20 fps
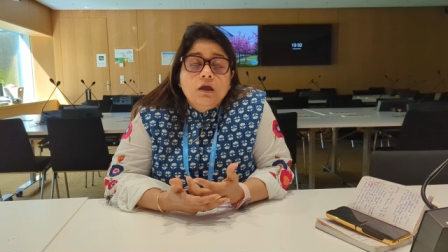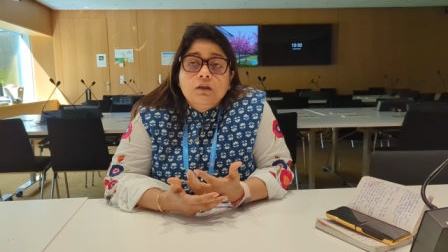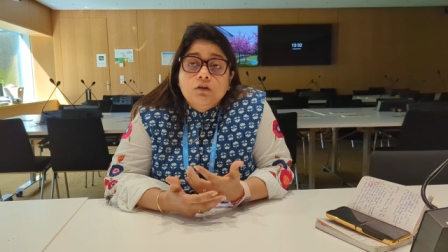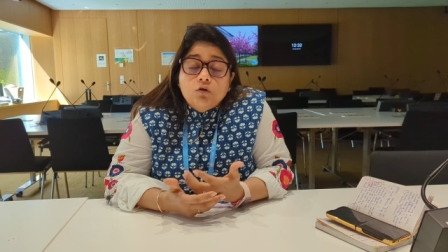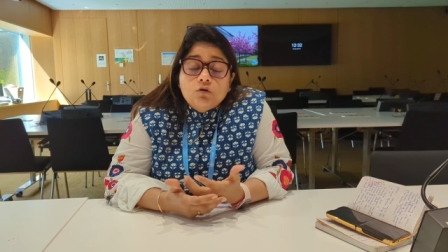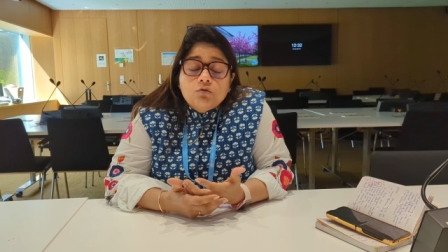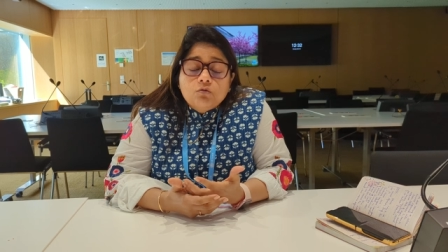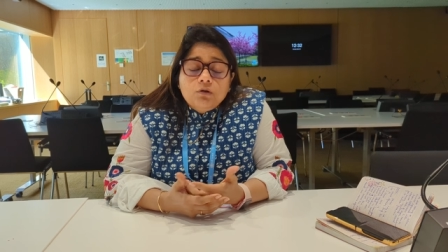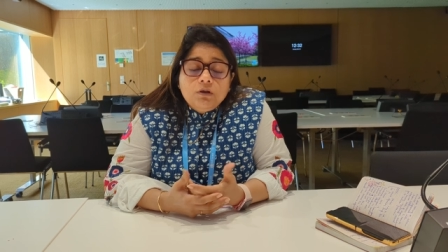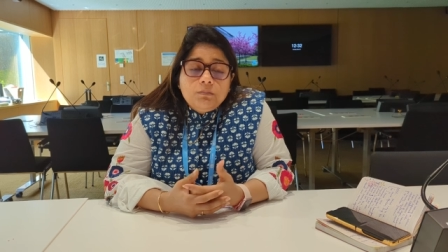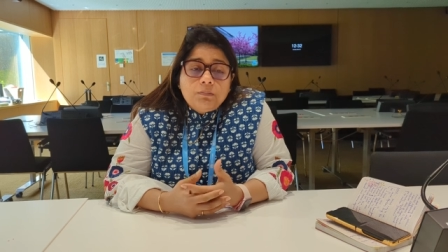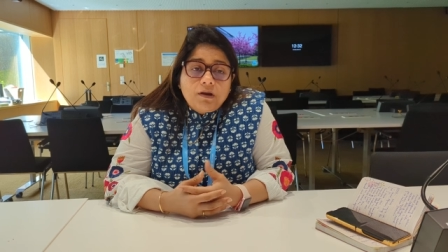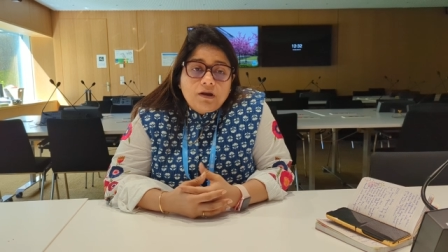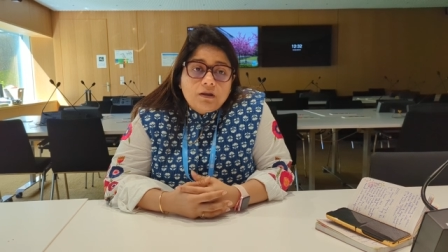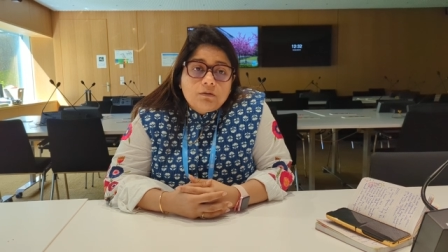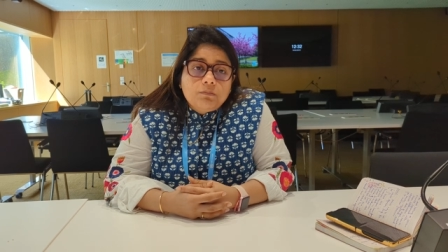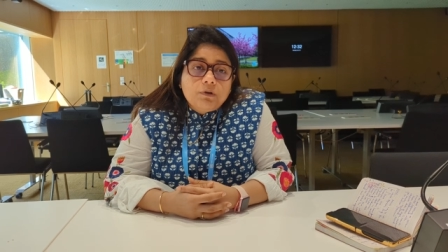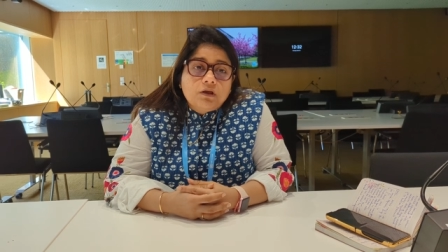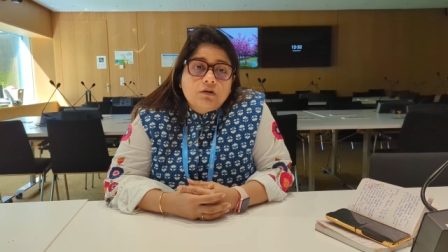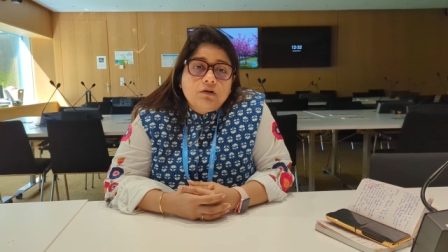not only
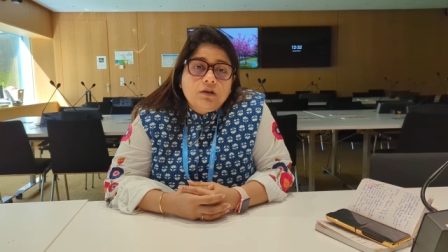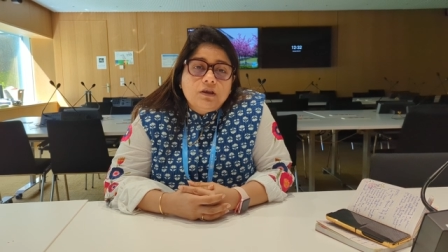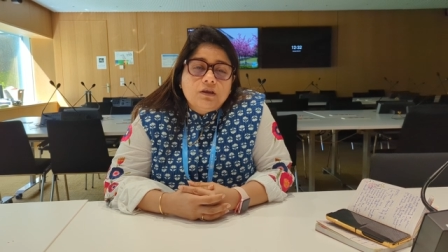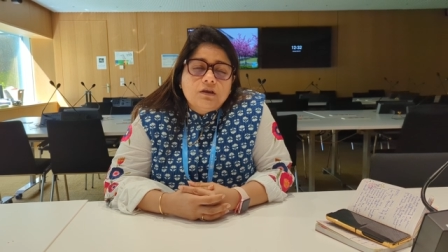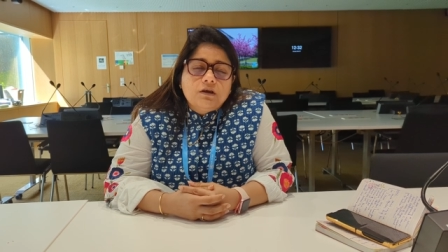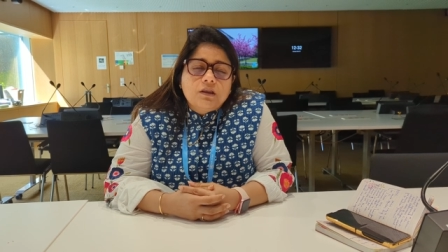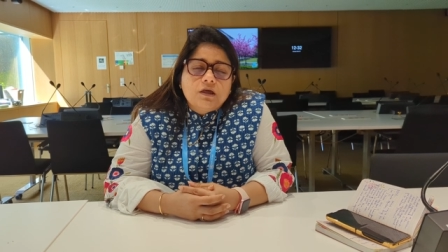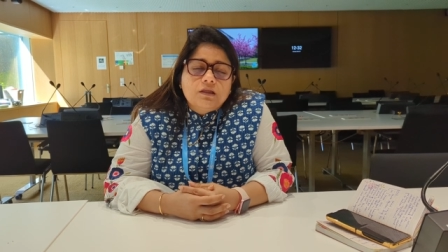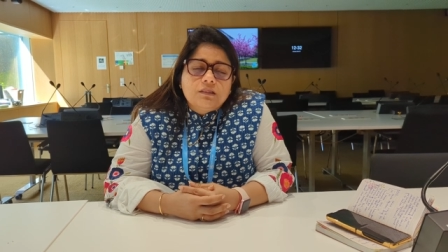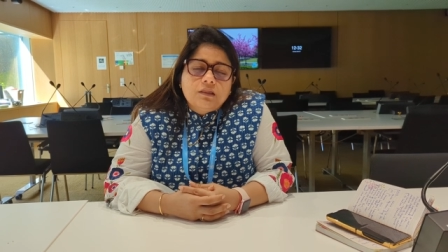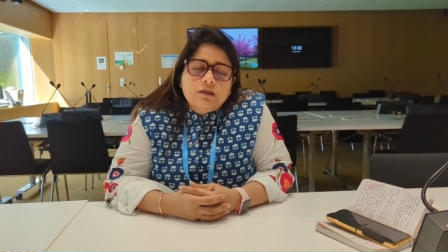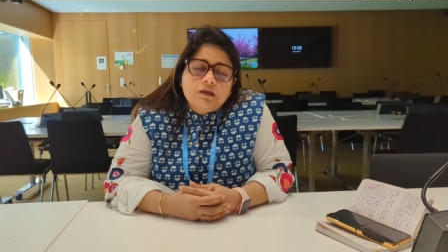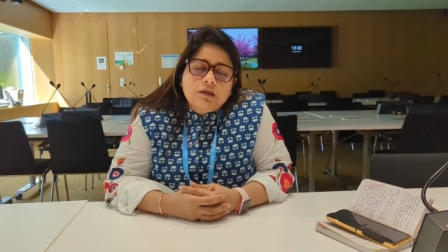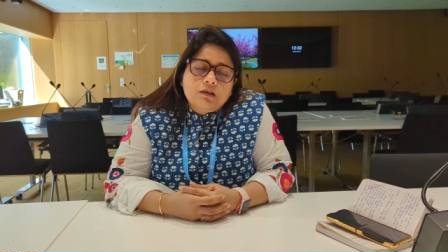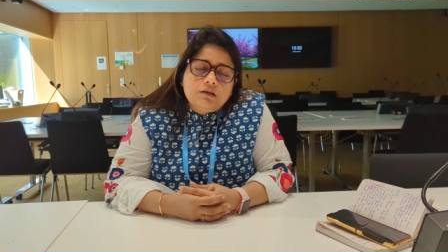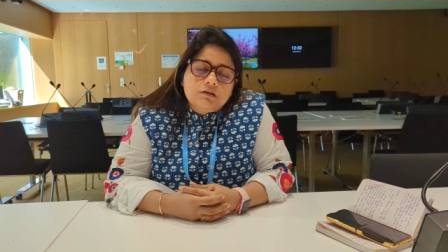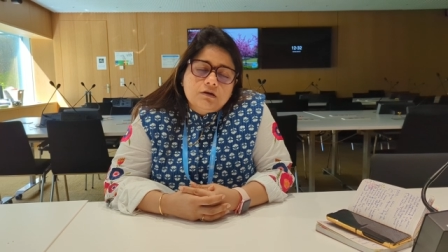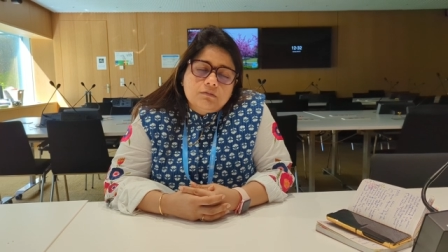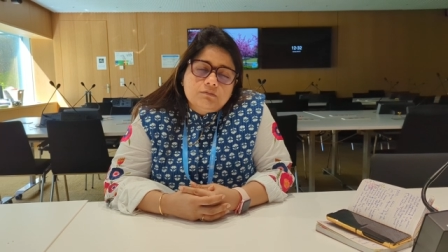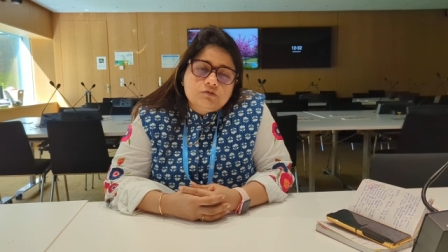pandemic related i think
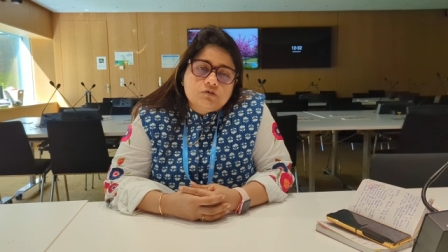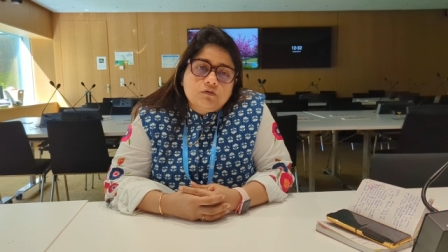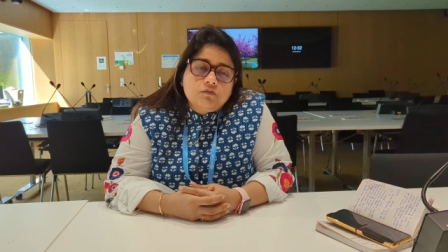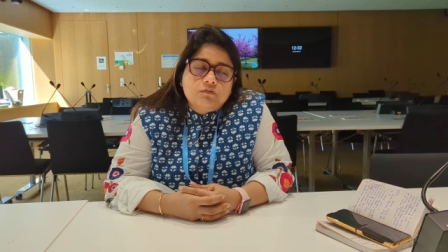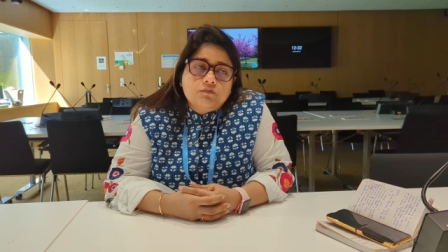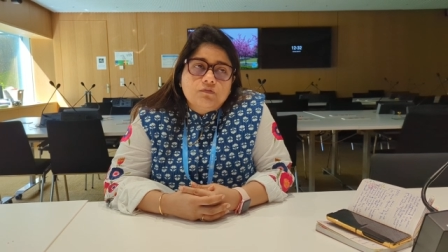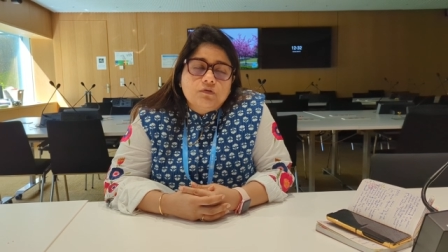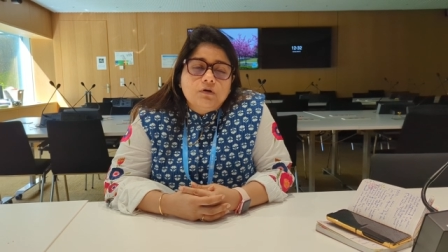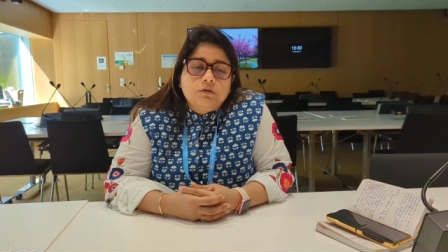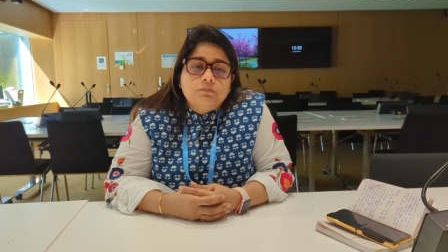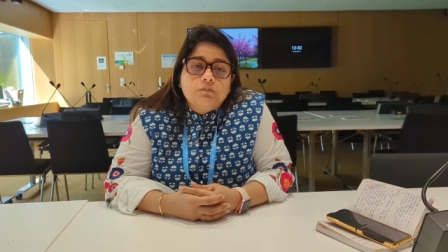in terms of uh,